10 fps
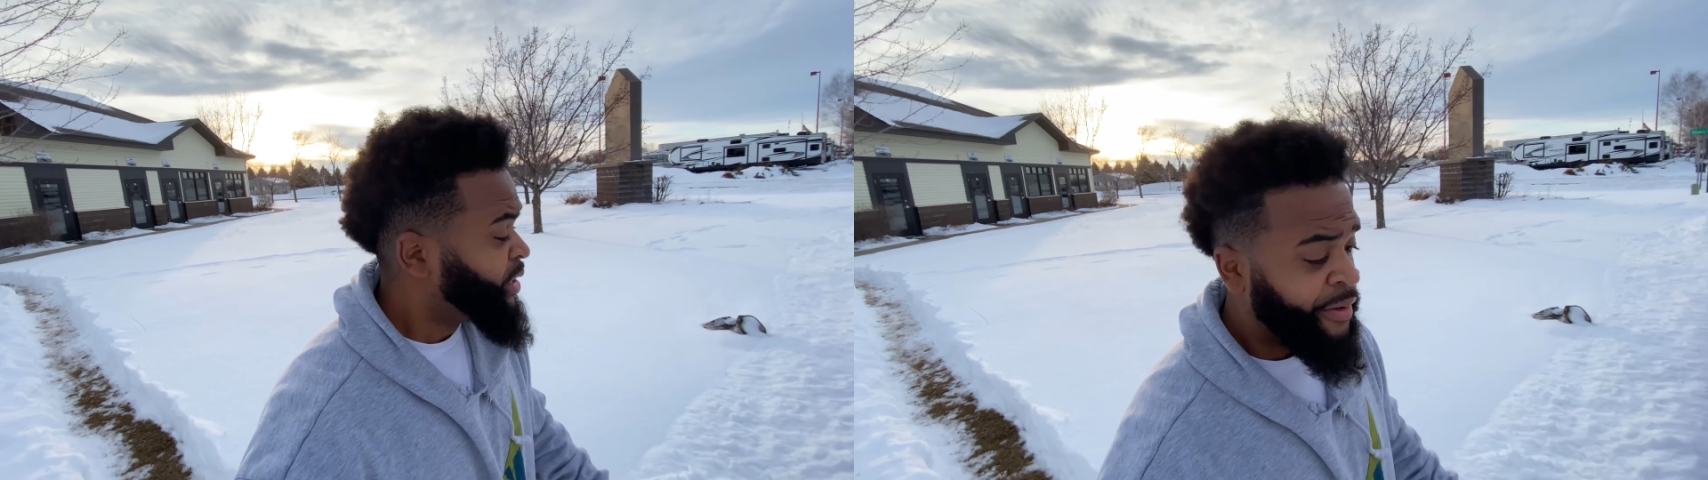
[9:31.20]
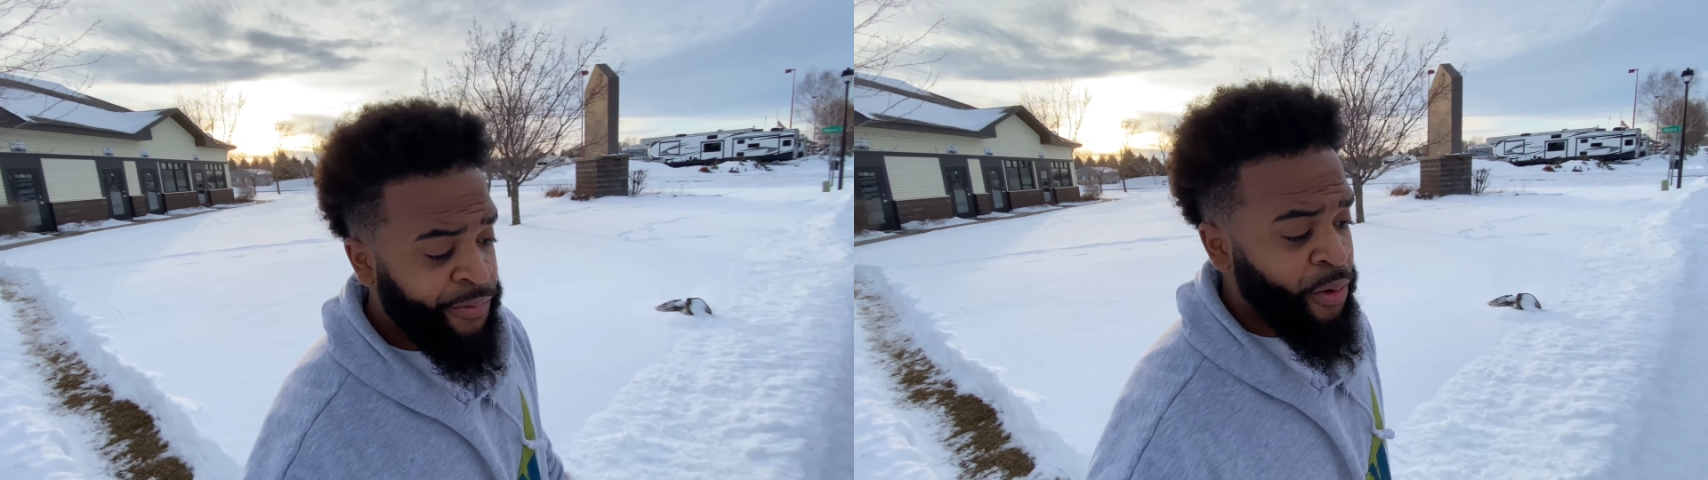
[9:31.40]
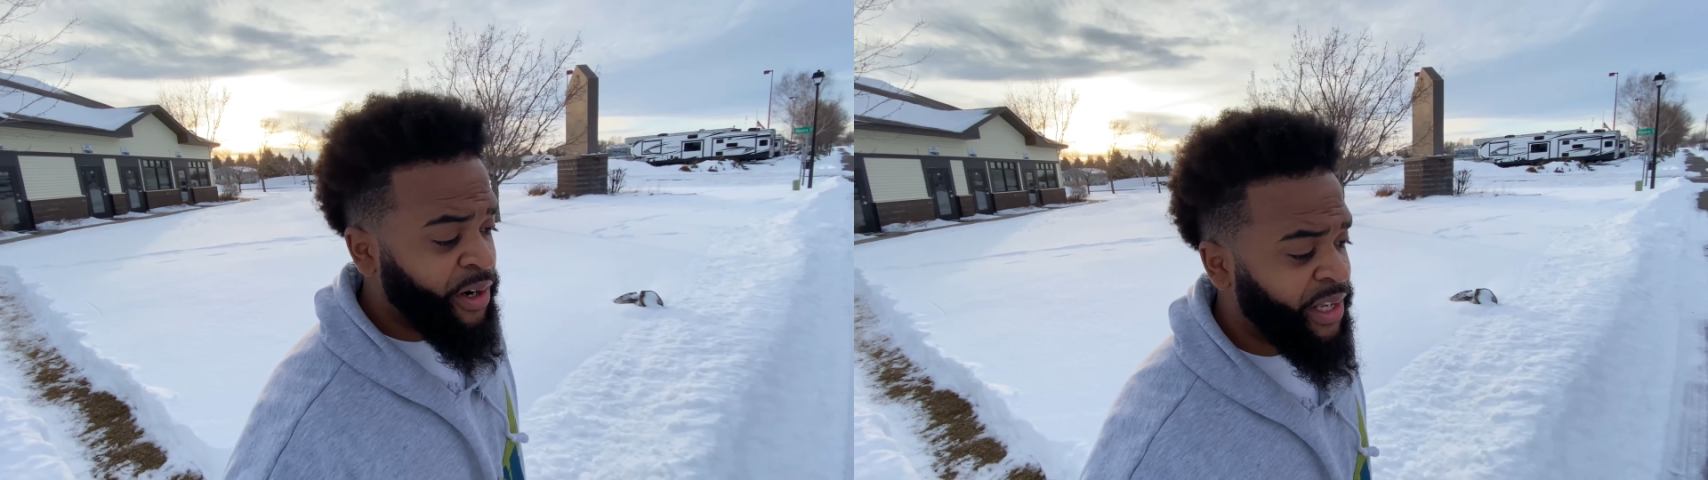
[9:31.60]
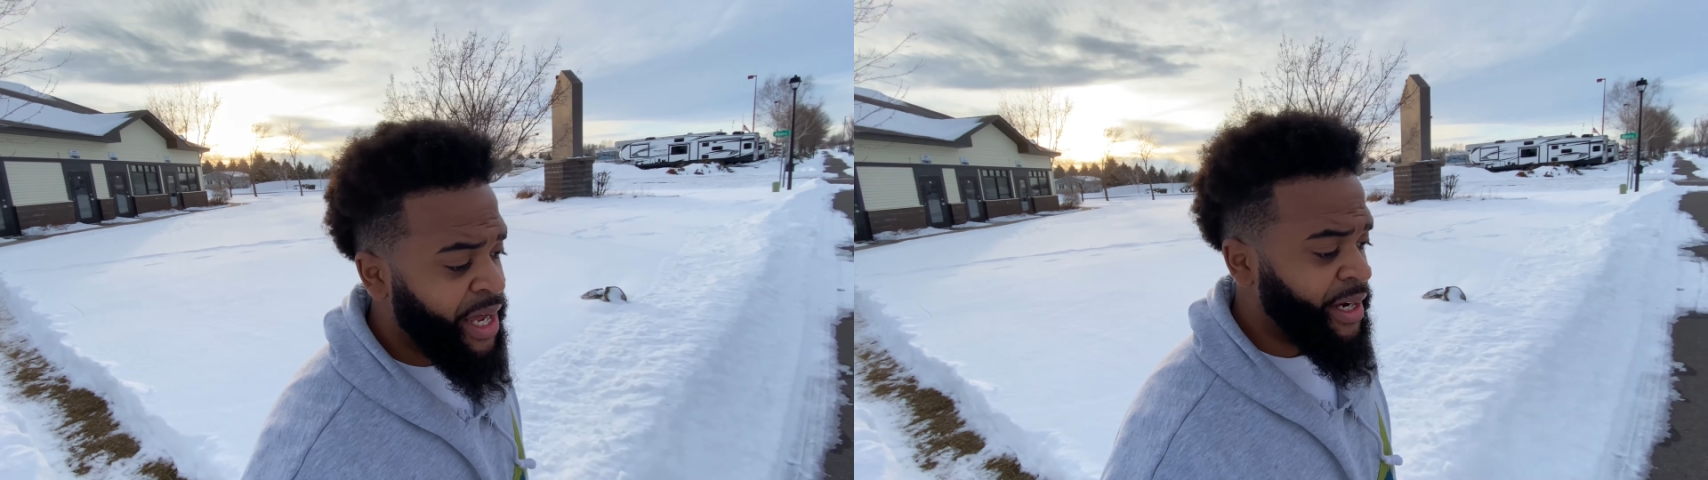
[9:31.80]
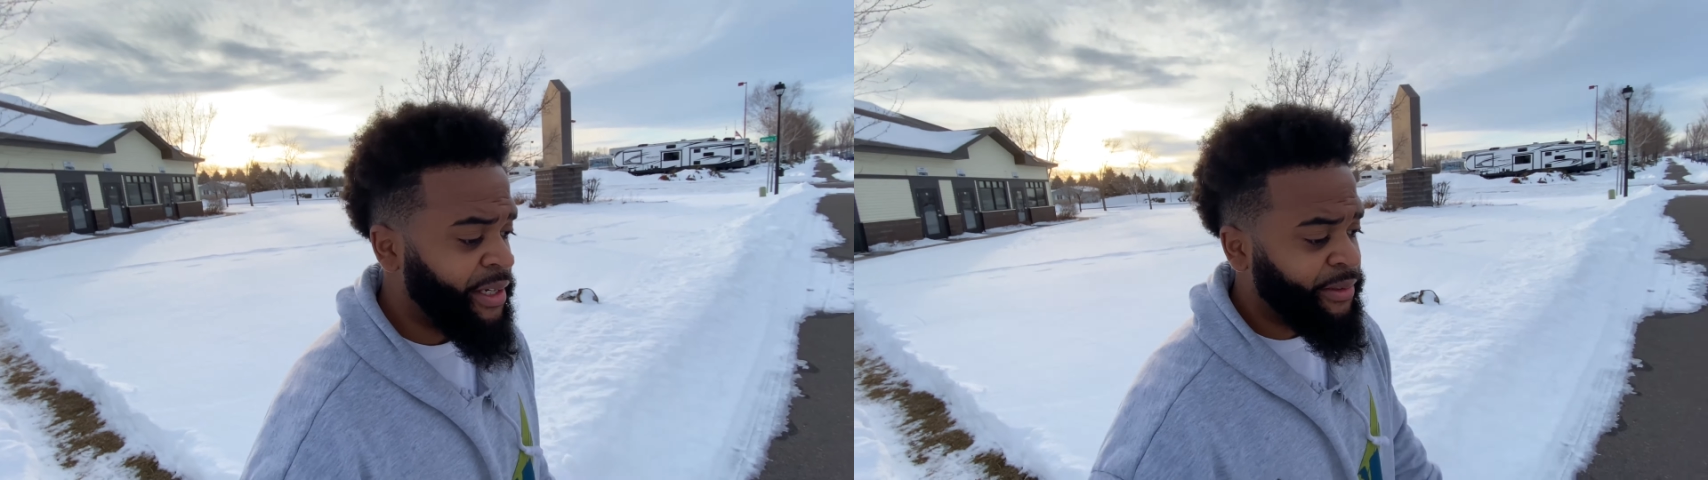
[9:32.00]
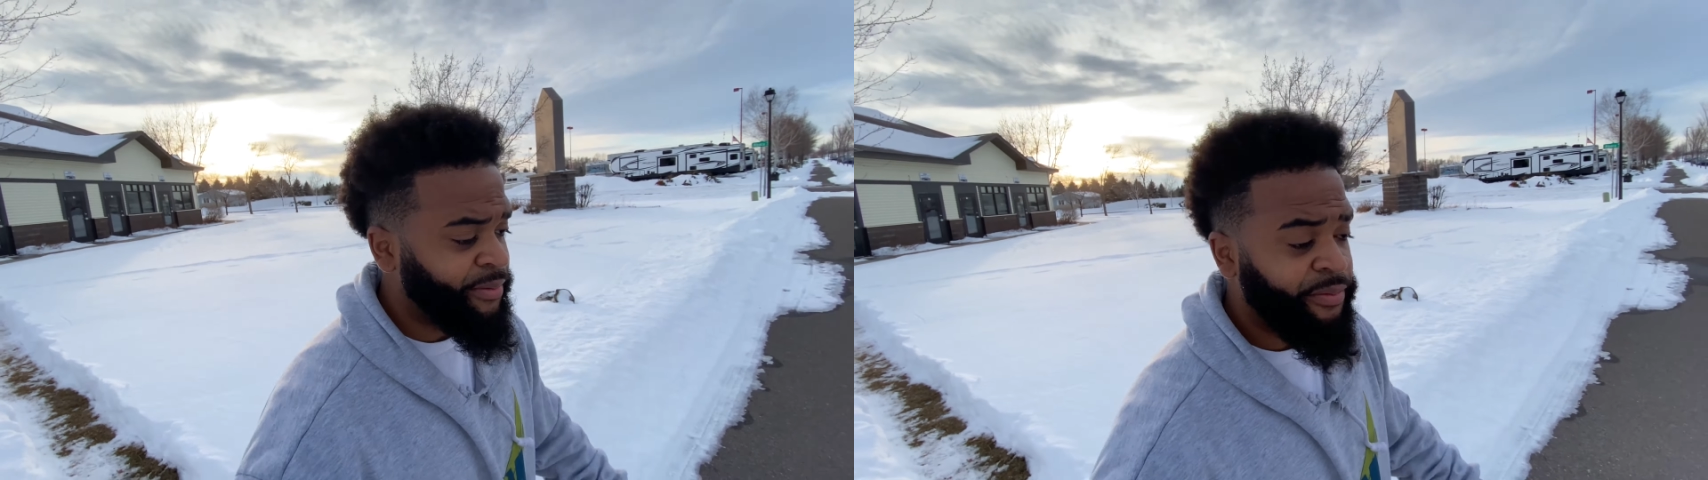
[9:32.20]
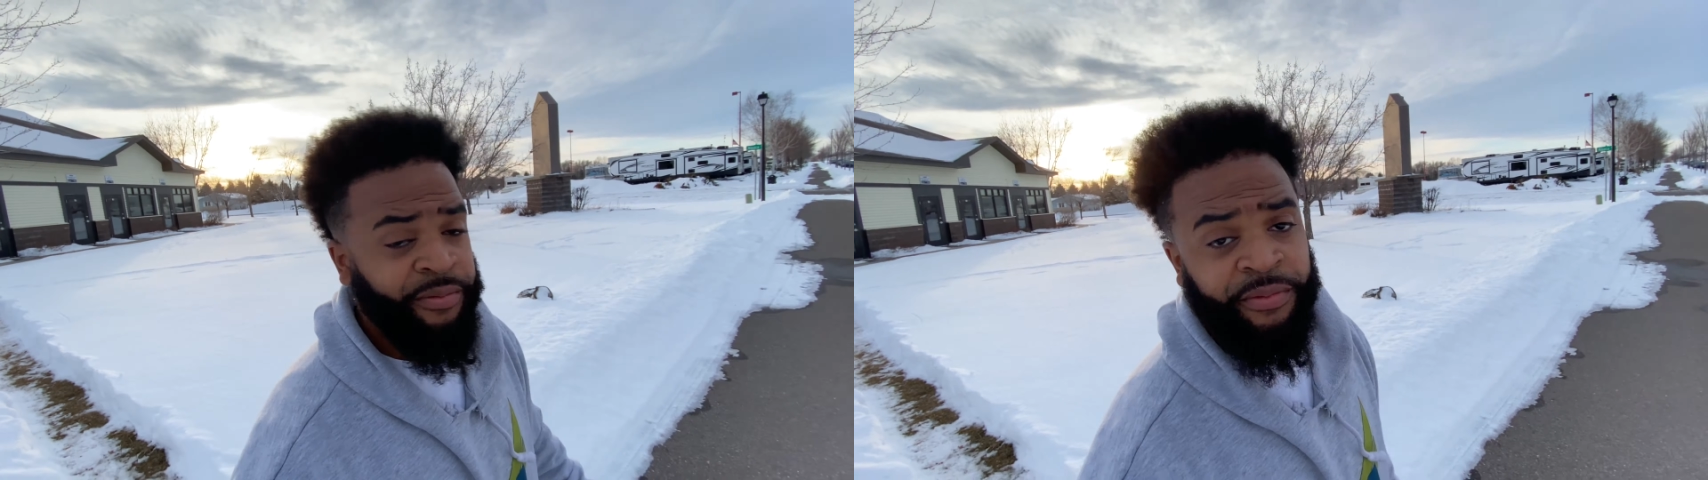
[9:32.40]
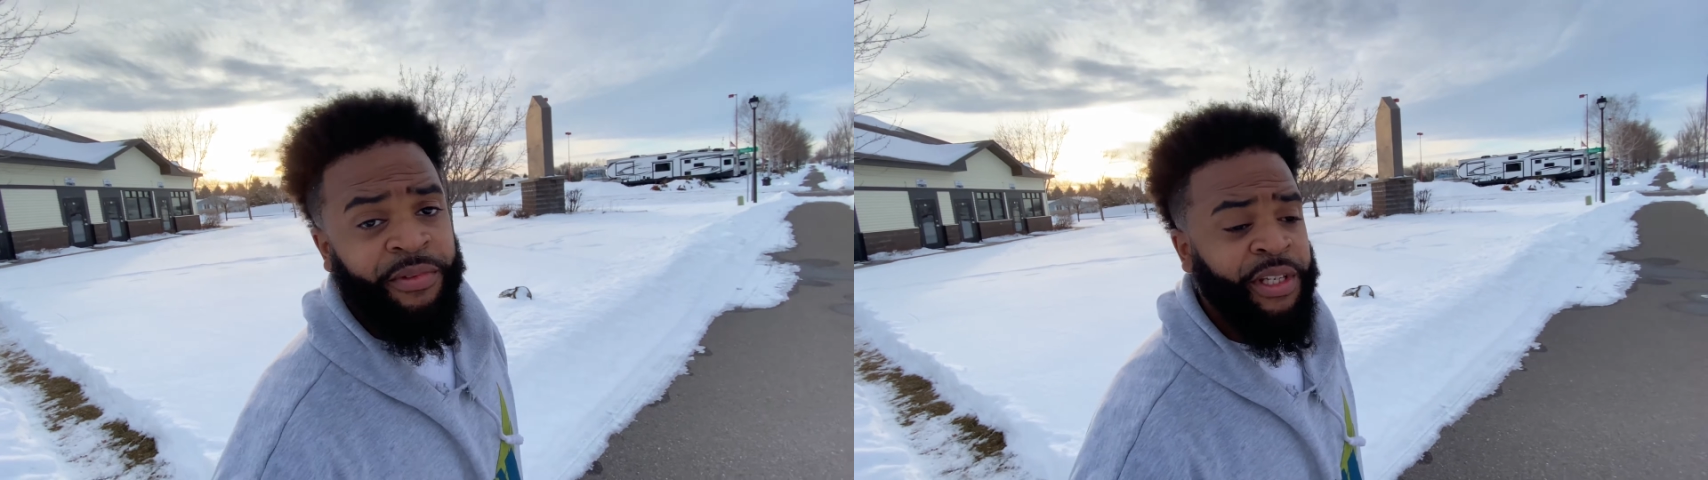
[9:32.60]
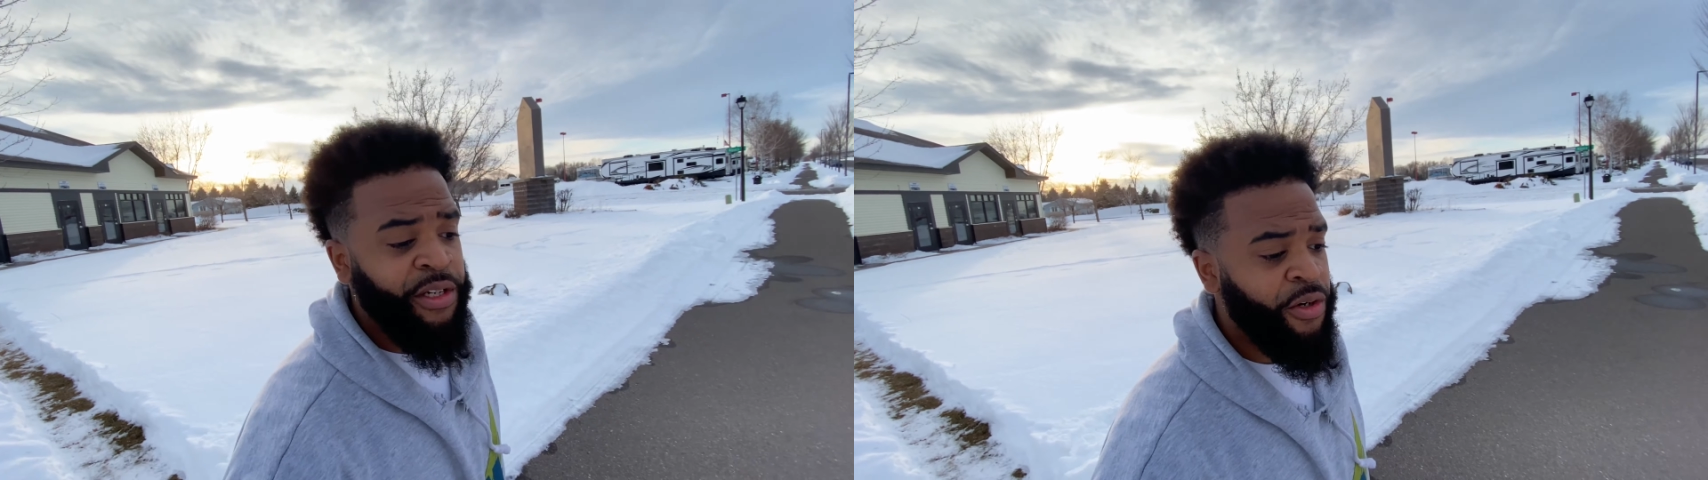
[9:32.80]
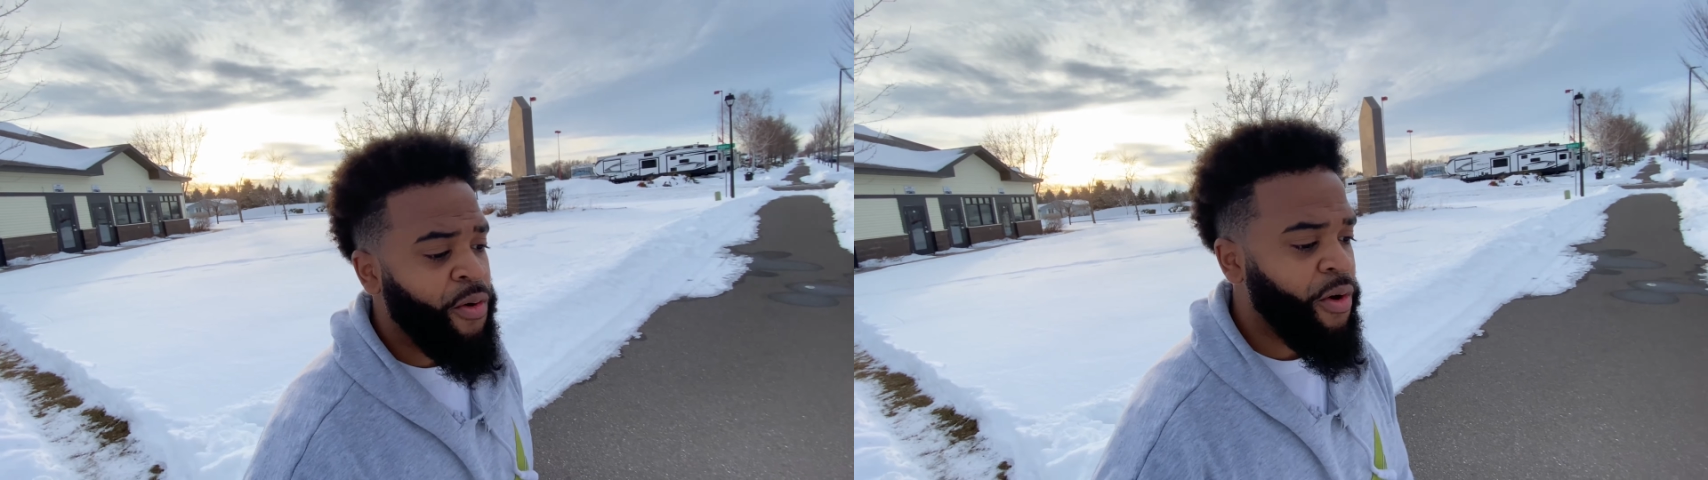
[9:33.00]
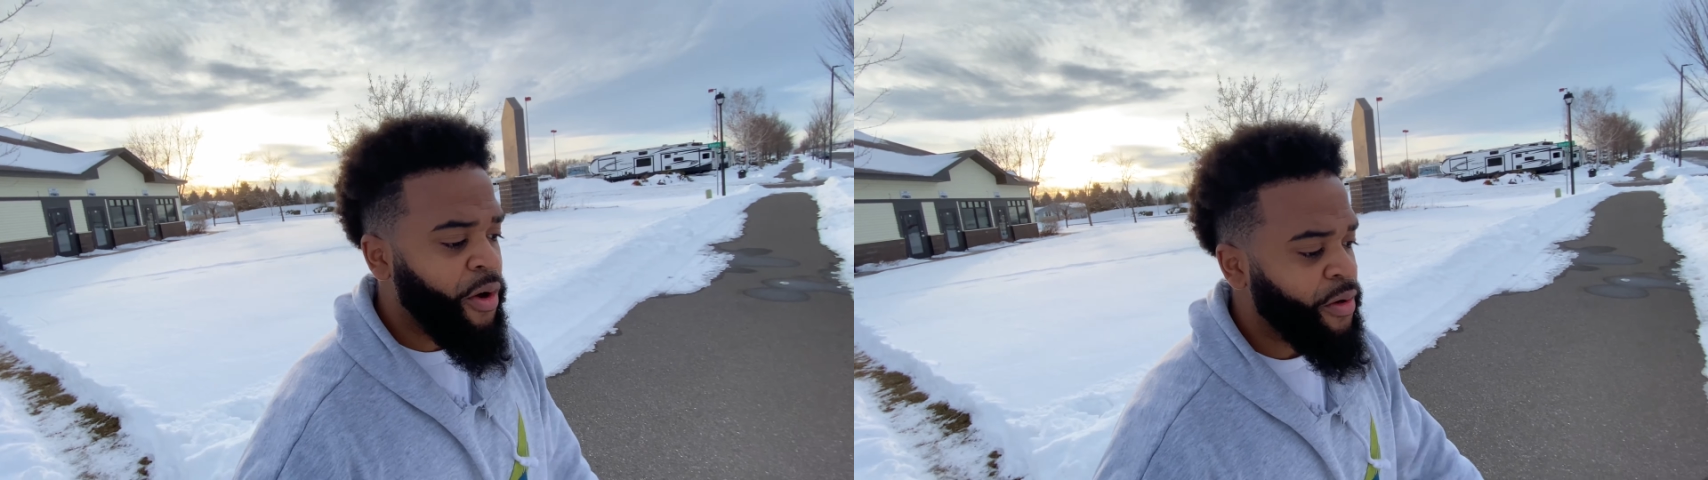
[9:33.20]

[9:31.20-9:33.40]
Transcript: four o'clock. Did a no call,